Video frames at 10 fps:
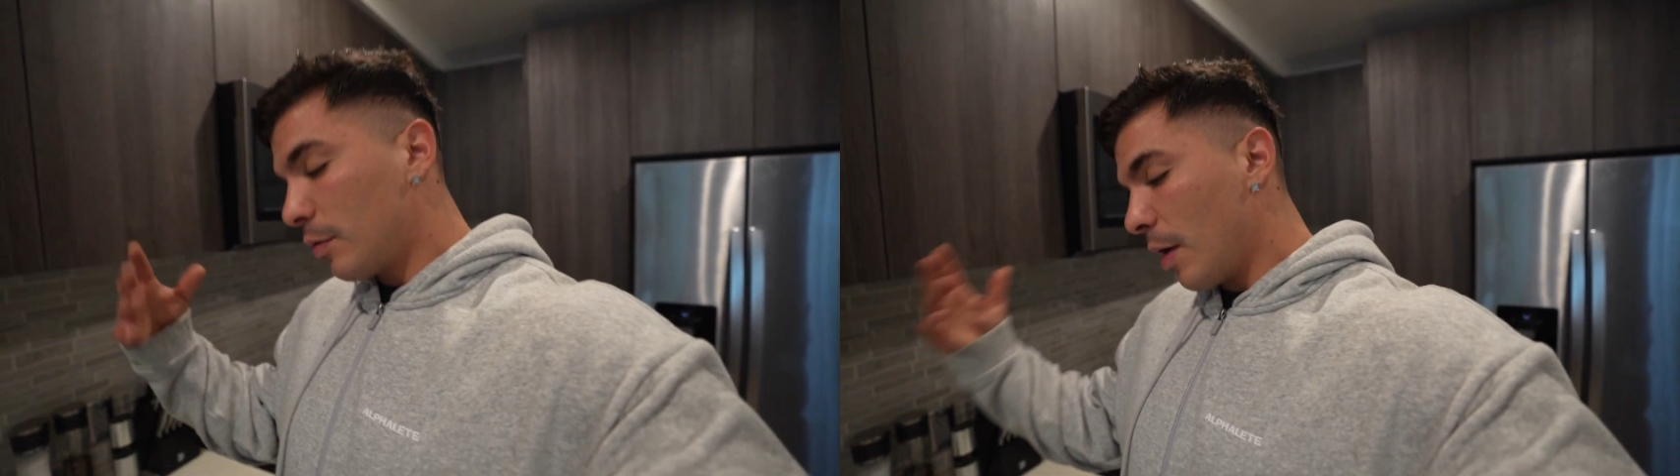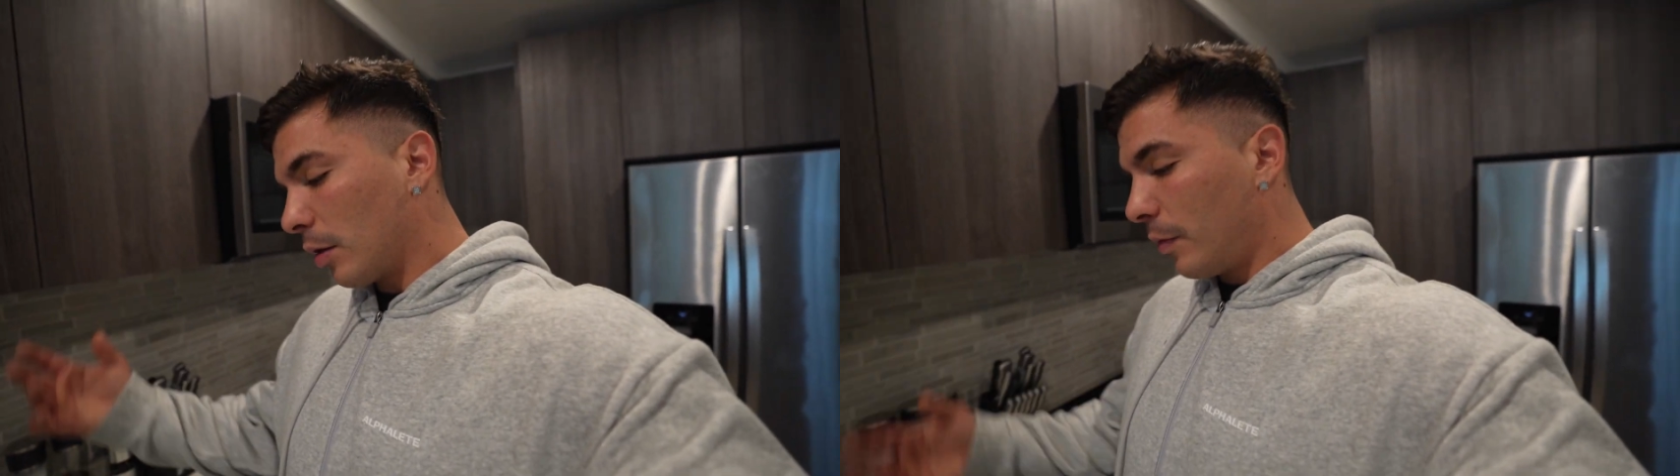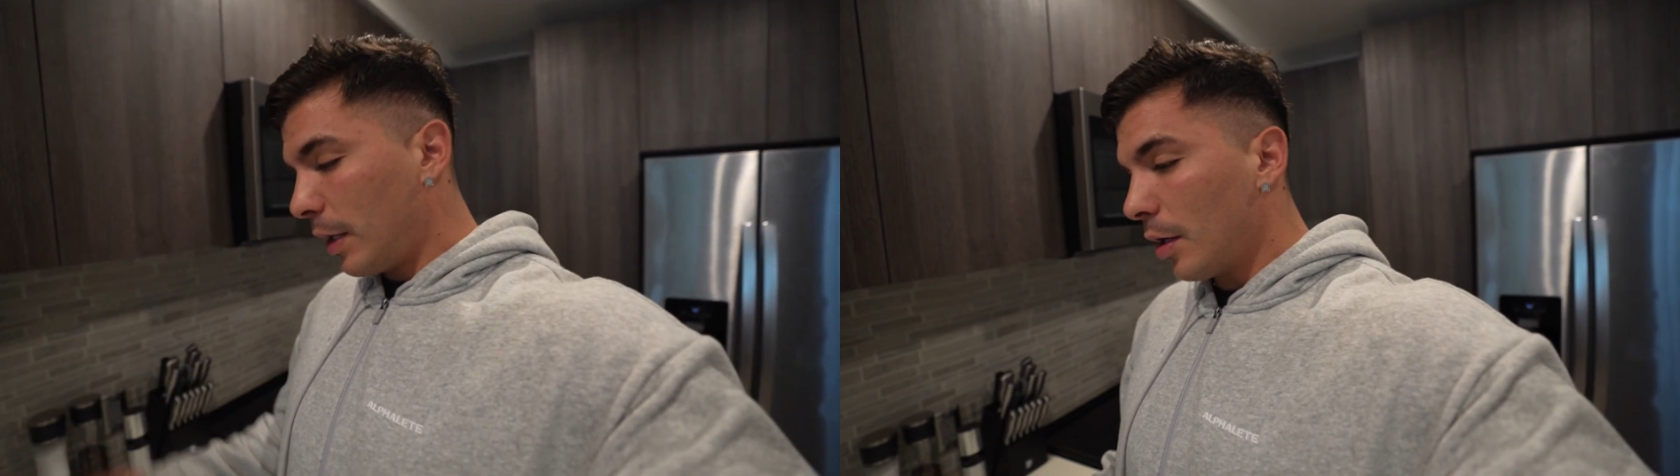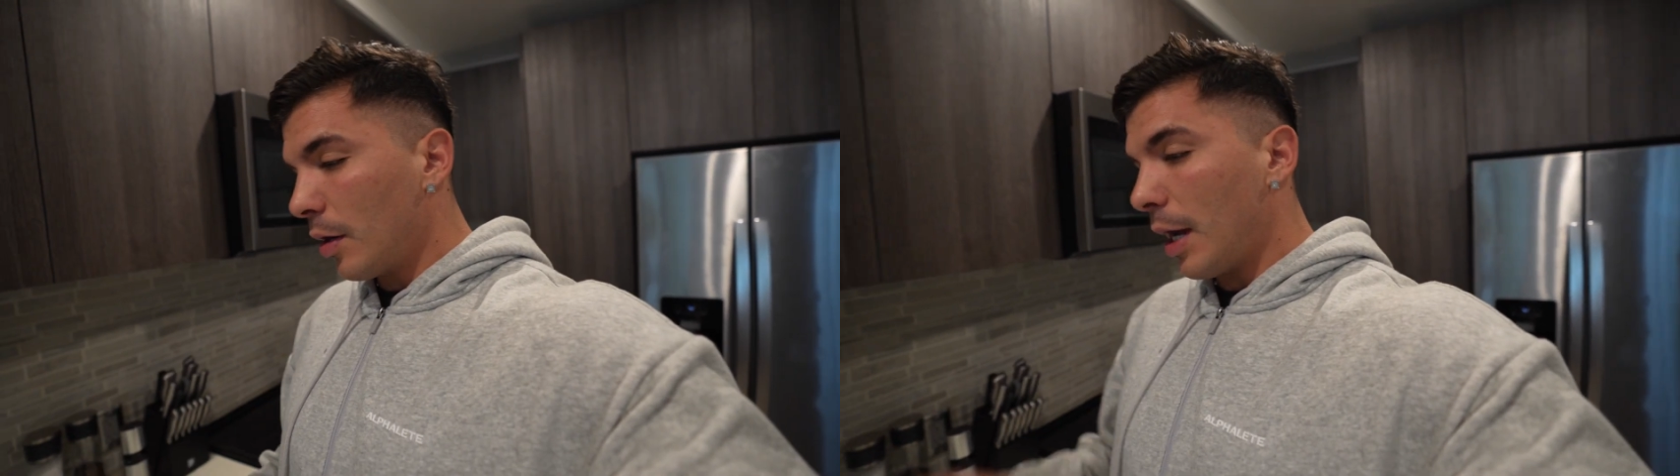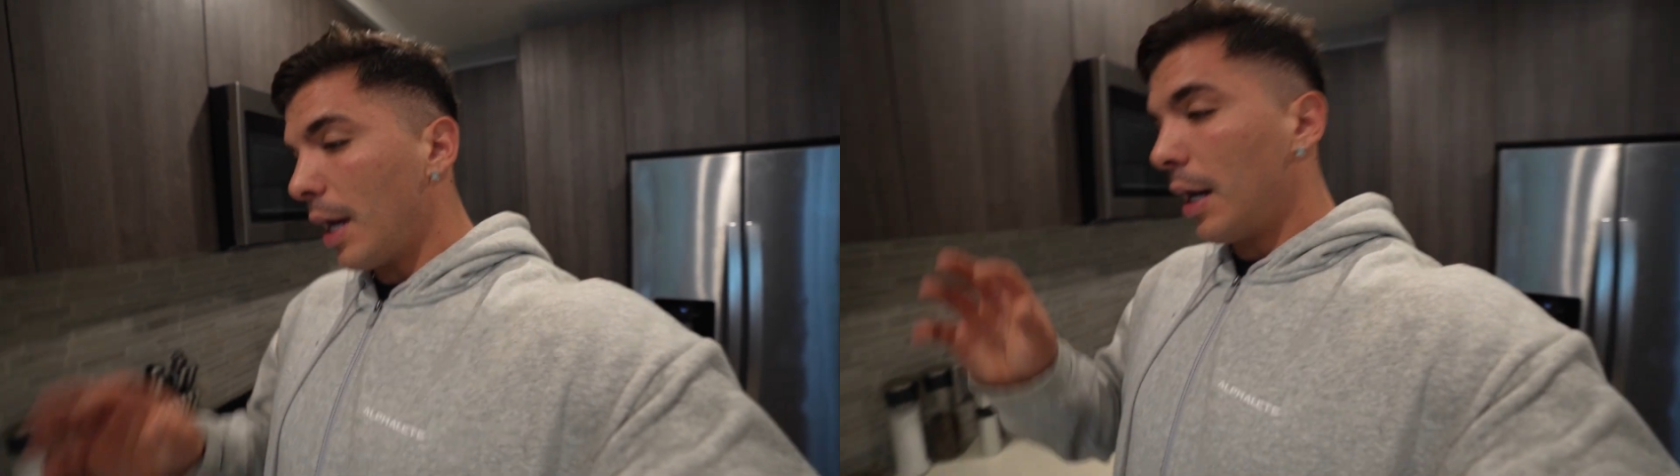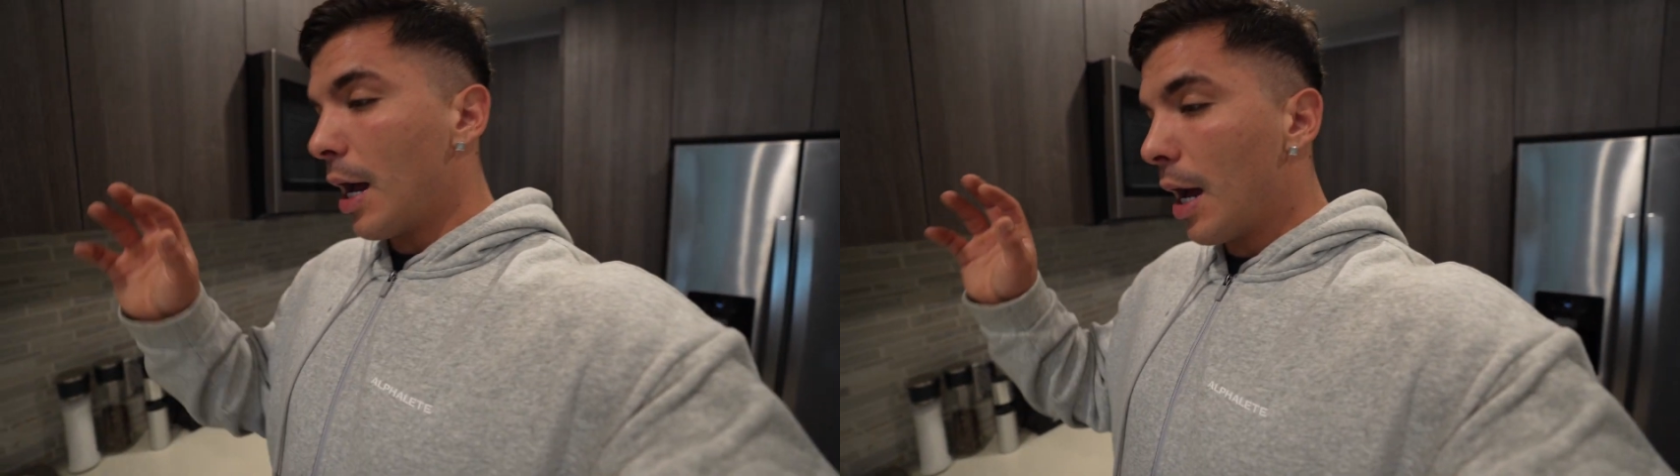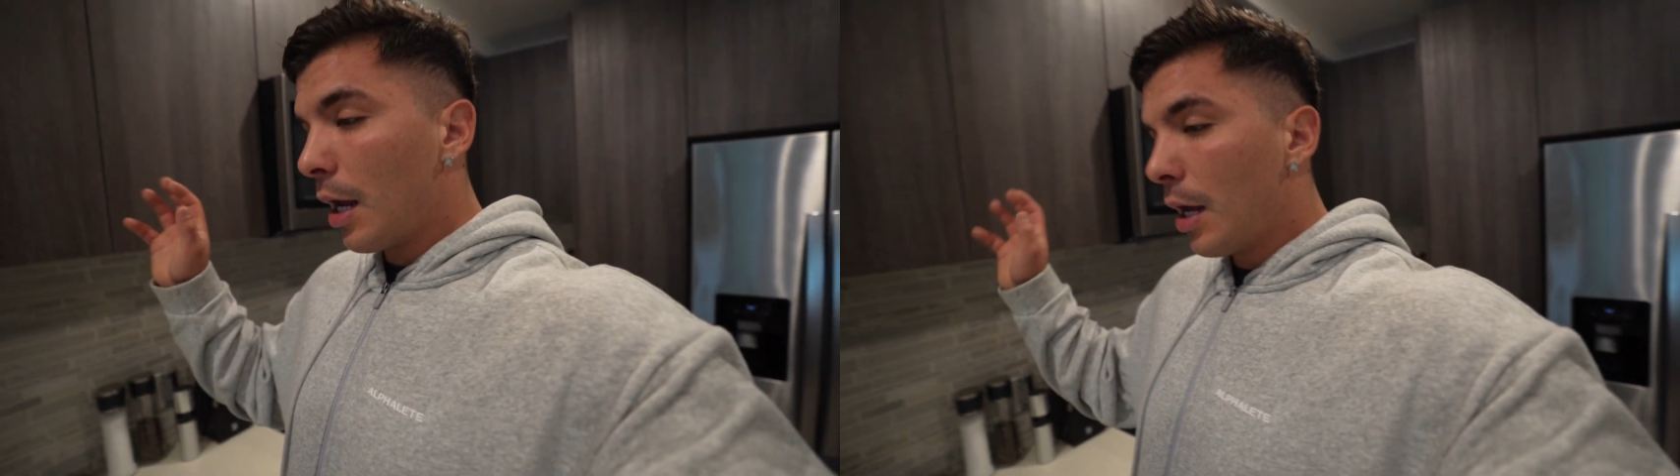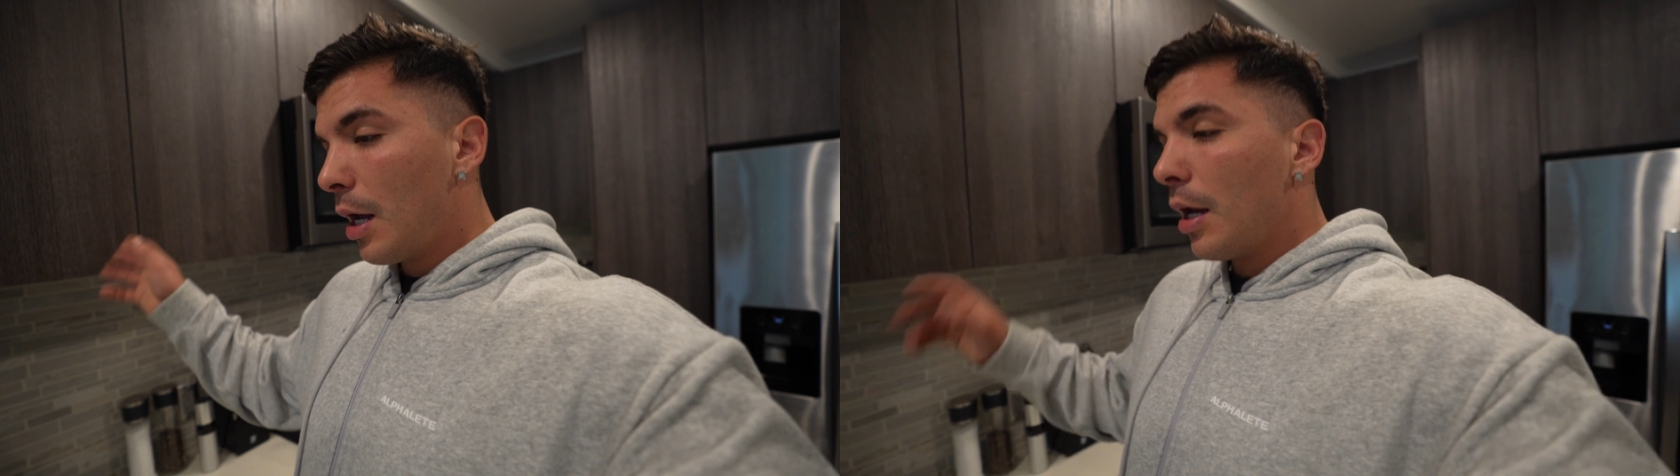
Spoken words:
throughout the video and